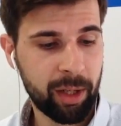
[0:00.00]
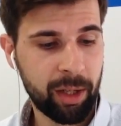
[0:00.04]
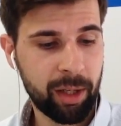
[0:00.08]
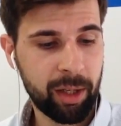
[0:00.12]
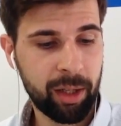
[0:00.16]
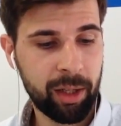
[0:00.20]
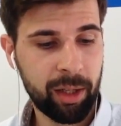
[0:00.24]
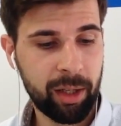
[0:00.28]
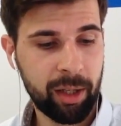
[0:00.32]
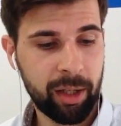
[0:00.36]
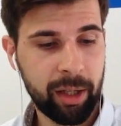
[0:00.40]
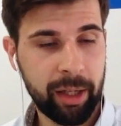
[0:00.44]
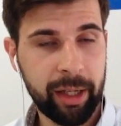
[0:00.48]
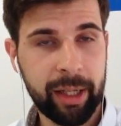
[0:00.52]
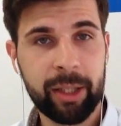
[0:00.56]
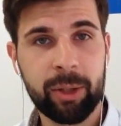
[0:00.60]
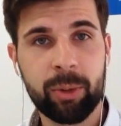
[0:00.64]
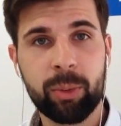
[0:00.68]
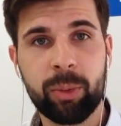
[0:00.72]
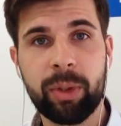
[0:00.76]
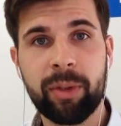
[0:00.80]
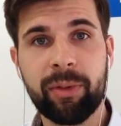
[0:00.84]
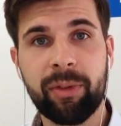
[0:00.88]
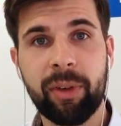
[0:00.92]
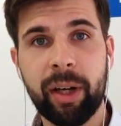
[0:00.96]

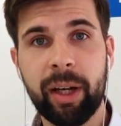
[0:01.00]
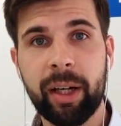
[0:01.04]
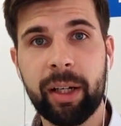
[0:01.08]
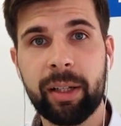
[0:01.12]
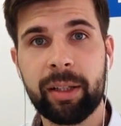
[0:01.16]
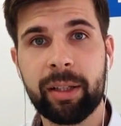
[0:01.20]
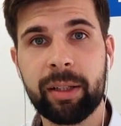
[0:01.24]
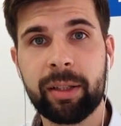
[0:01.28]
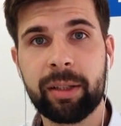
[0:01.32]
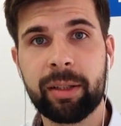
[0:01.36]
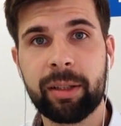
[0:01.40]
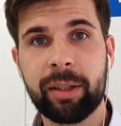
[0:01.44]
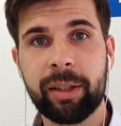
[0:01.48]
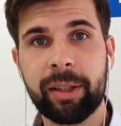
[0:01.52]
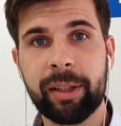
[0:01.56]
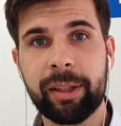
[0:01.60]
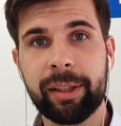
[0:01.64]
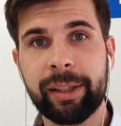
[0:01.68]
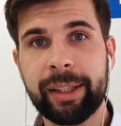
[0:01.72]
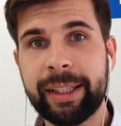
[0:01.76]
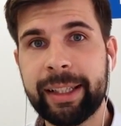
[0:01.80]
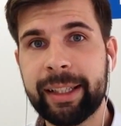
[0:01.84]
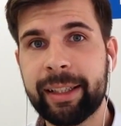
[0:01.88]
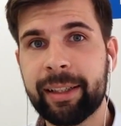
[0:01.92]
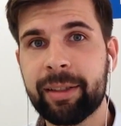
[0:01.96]
and we've added a
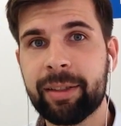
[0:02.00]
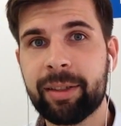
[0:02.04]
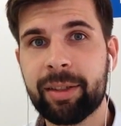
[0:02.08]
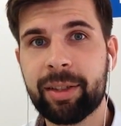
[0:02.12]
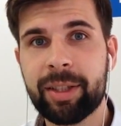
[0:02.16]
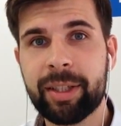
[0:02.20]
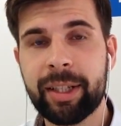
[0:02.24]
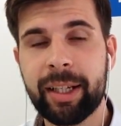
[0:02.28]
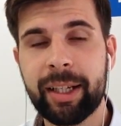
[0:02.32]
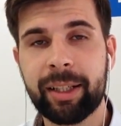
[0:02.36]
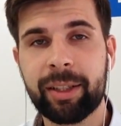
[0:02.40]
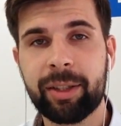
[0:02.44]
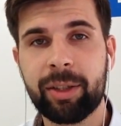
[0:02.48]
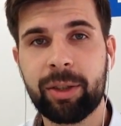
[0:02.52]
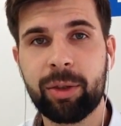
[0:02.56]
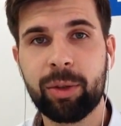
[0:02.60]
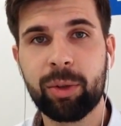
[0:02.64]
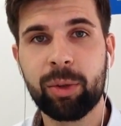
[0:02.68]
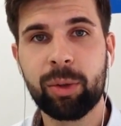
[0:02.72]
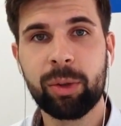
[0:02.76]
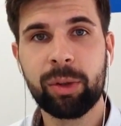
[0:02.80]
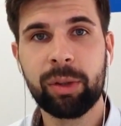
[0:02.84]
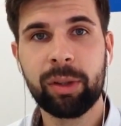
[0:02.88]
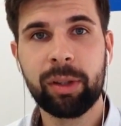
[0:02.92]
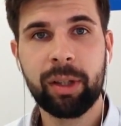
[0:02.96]
Link Intersect
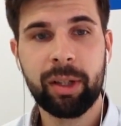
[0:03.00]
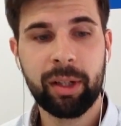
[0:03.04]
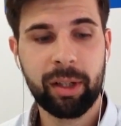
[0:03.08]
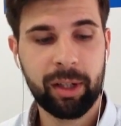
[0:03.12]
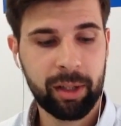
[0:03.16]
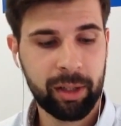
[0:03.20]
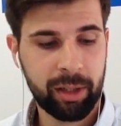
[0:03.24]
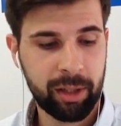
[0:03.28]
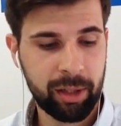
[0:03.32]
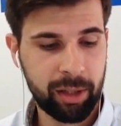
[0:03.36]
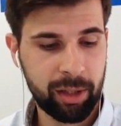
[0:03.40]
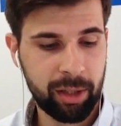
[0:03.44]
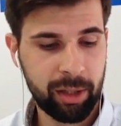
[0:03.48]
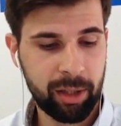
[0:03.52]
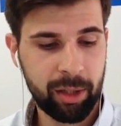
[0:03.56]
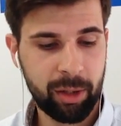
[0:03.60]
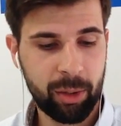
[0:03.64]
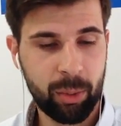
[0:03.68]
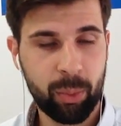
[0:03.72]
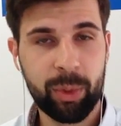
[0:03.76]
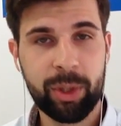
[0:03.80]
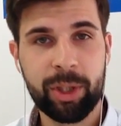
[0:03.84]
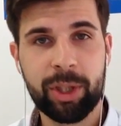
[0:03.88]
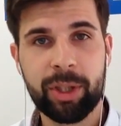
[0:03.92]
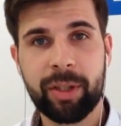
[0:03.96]
tool,
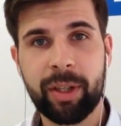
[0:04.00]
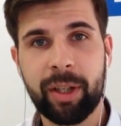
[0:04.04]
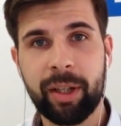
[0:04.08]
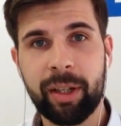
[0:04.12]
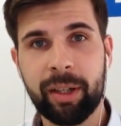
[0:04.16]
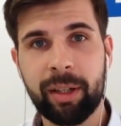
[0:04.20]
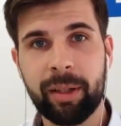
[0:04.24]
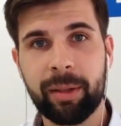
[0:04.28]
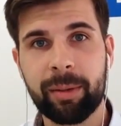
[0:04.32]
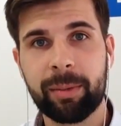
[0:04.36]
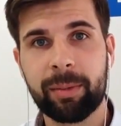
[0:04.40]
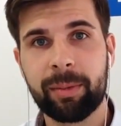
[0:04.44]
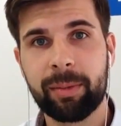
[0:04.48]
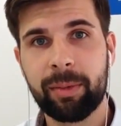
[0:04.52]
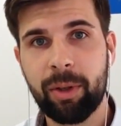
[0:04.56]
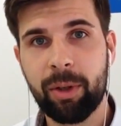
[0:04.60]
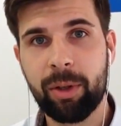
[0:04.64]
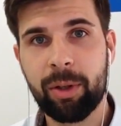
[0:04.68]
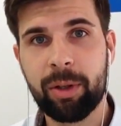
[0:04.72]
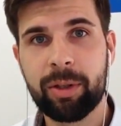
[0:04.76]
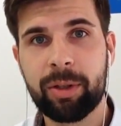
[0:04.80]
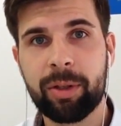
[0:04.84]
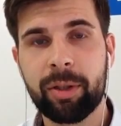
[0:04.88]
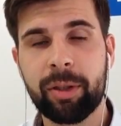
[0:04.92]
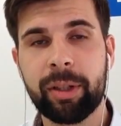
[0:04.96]
which is
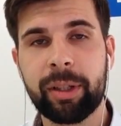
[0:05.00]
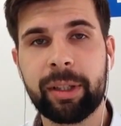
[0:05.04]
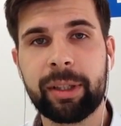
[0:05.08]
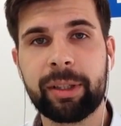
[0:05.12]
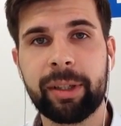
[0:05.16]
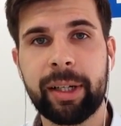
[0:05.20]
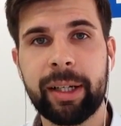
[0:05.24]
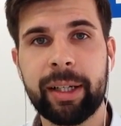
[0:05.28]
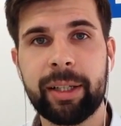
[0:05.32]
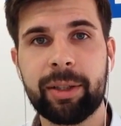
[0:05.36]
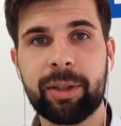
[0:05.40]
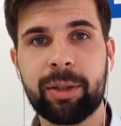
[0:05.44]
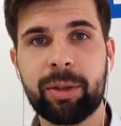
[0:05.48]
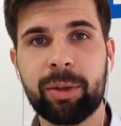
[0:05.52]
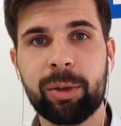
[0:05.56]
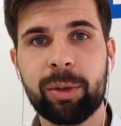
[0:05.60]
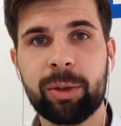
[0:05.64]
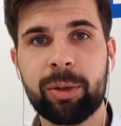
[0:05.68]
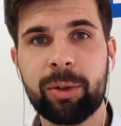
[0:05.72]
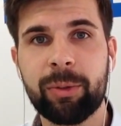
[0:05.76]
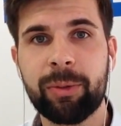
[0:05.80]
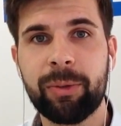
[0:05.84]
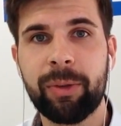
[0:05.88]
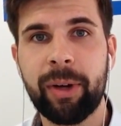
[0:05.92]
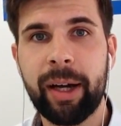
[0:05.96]
also a great tool
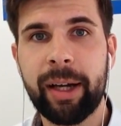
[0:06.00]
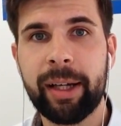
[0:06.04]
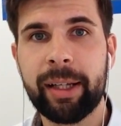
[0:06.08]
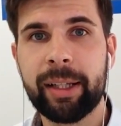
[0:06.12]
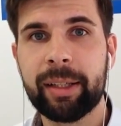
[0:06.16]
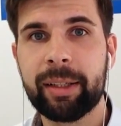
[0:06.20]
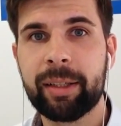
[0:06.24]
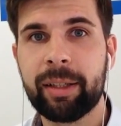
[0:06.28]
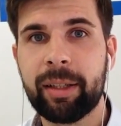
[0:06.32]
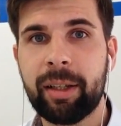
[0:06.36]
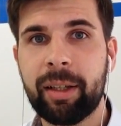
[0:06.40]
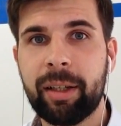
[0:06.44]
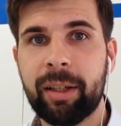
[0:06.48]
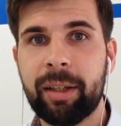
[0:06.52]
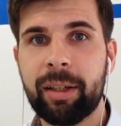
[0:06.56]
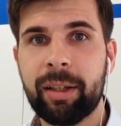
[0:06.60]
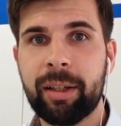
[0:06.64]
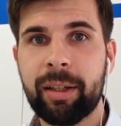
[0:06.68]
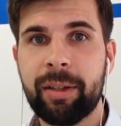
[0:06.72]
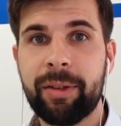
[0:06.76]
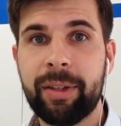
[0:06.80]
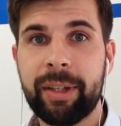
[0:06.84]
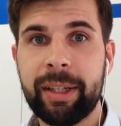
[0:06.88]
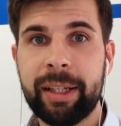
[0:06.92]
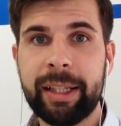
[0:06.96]
to find
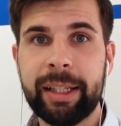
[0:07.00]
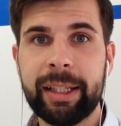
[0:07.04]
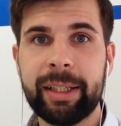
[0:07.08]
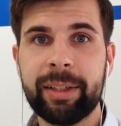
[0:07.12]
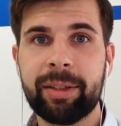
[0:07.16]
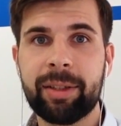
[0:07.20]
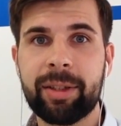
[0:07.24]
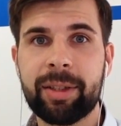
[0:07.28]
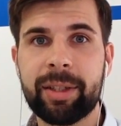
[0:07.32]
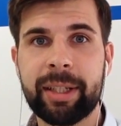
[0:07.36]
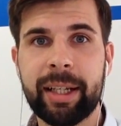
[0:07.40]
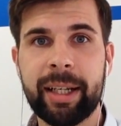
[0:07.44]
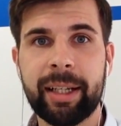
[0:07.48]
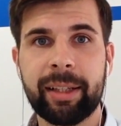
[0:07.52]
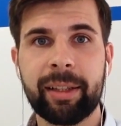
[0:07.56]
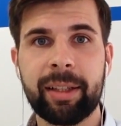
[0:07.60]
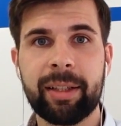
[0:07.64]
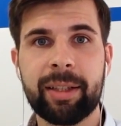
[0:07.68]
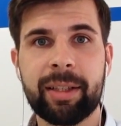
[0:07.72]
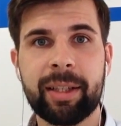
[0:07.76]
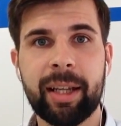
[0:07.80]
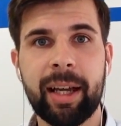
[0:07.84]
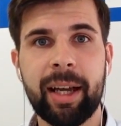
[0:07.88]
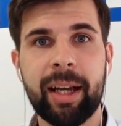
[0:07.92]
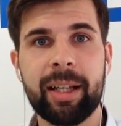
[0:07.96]
the
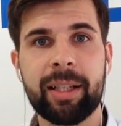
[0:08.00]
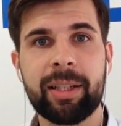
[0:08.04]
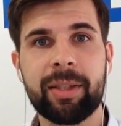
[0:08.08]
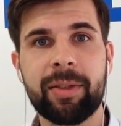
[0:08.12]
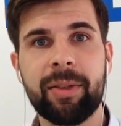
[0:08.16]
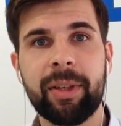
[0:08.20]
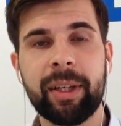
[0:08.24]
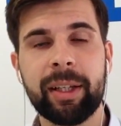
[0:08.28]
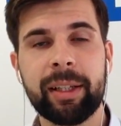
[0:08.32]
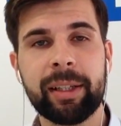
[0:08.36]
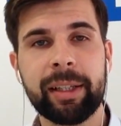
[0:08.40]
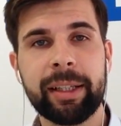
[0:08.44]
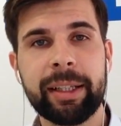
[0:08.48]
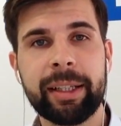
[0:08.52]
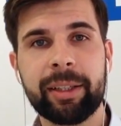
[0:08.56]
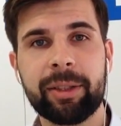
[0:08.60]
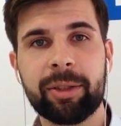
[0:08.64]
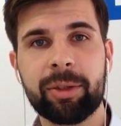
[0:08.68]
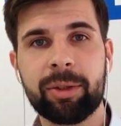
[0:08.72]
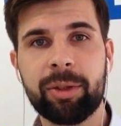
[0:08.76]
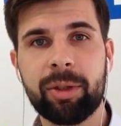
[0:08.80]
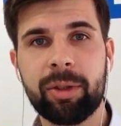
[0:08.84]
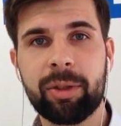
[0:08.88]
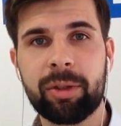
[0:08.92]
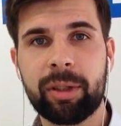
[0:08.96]
intersecting sites that link
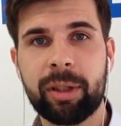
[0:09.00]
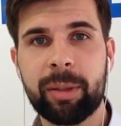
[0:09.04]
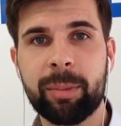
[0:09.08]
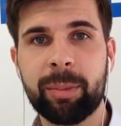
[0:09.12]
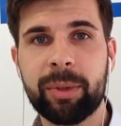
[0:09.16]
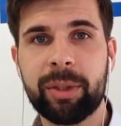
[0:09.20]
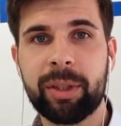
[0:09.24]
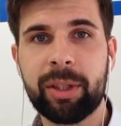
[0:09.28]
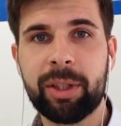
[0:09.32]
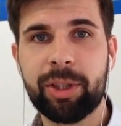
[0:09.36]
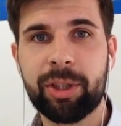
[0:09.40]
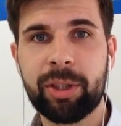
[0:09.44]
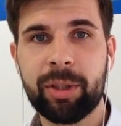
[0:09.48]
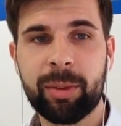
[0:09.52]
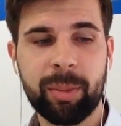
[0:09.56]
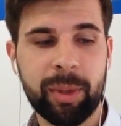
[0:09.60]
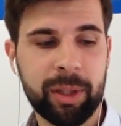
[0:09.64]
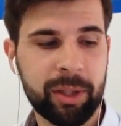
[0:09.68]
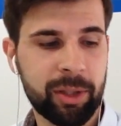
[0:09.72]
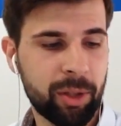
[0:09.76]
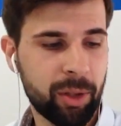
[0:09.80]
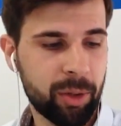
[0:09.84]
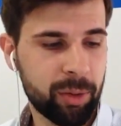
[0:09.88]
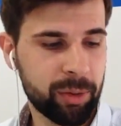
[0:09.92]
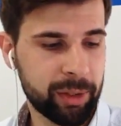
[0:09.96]
to your competition
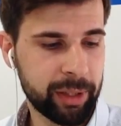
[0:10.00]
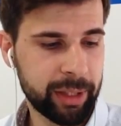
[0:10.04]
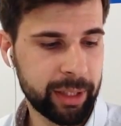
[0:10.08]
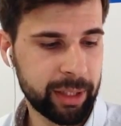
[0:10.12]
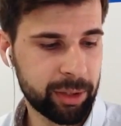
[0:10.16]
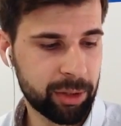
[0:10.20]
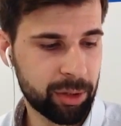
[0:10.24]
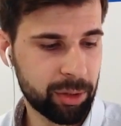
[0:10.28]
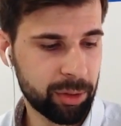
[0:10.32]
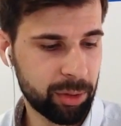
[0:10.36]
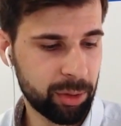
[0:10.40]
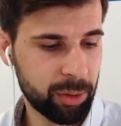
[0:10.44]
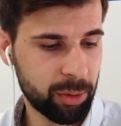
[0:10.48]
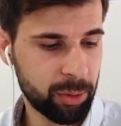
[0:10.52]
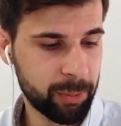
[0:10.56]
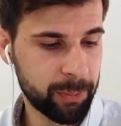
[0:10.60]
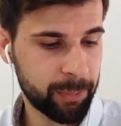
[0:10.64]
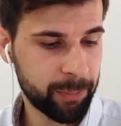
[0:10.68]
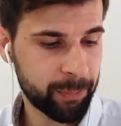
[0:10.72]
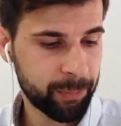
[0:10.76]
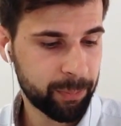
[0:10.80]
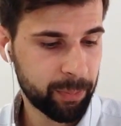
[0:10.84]
but don't link to you.